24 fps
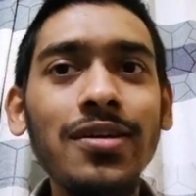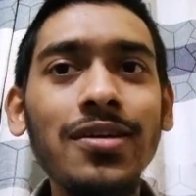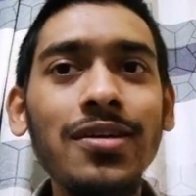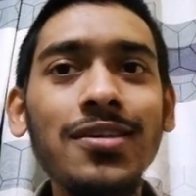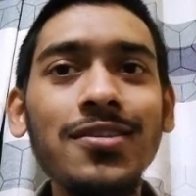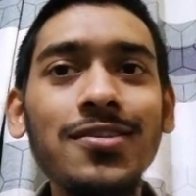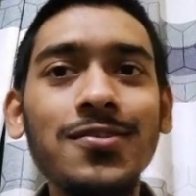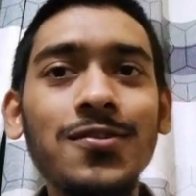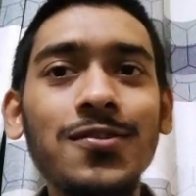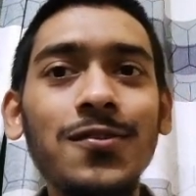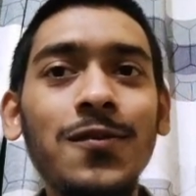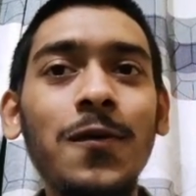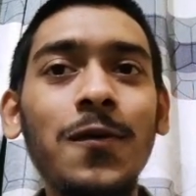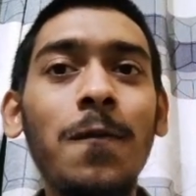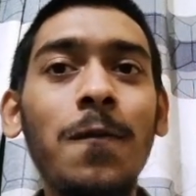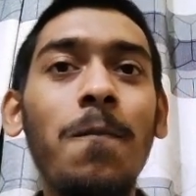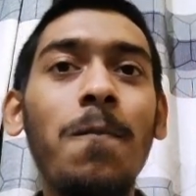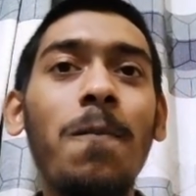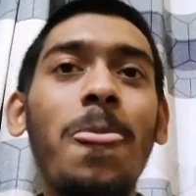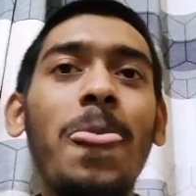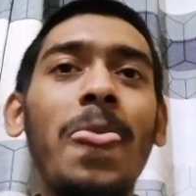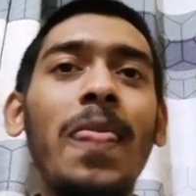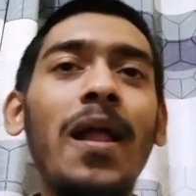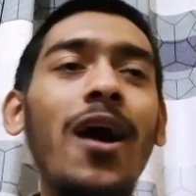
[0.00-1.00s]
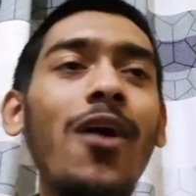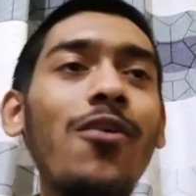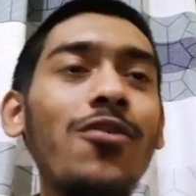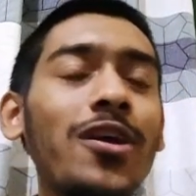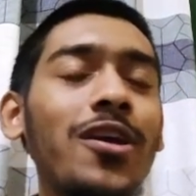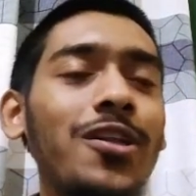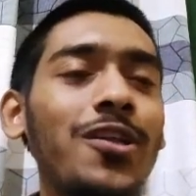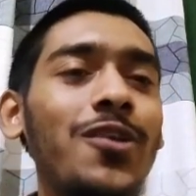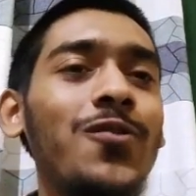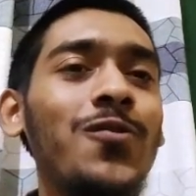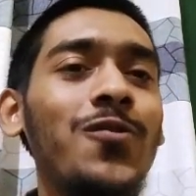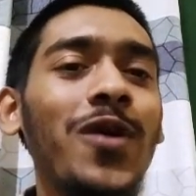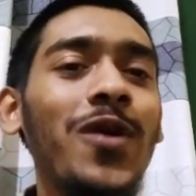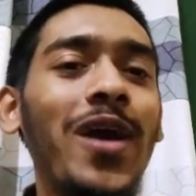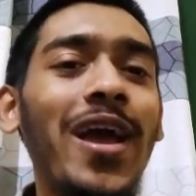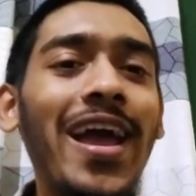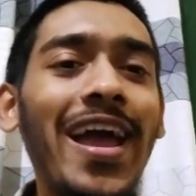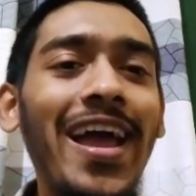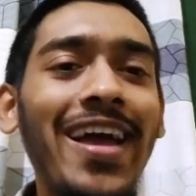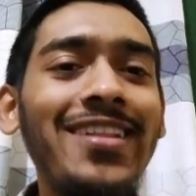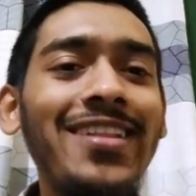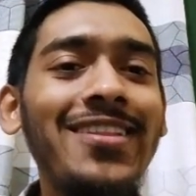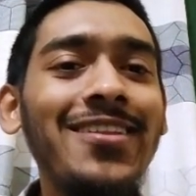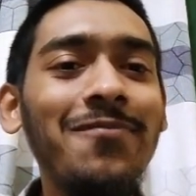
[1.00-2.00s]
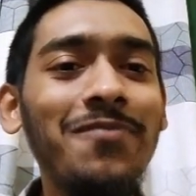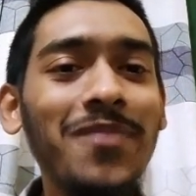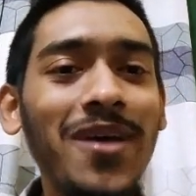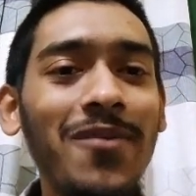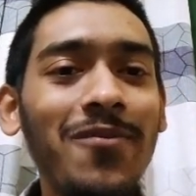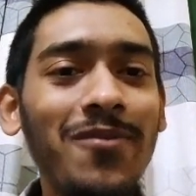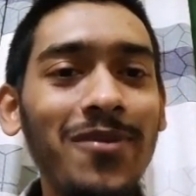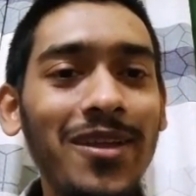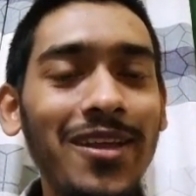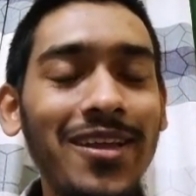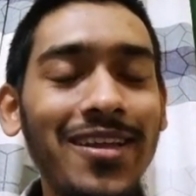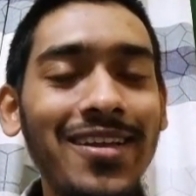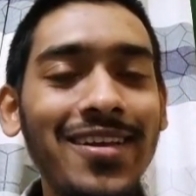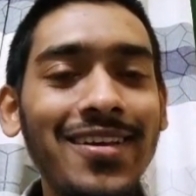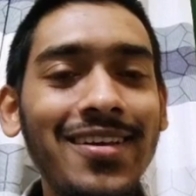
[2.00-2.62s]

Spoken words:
So how can you add the memory?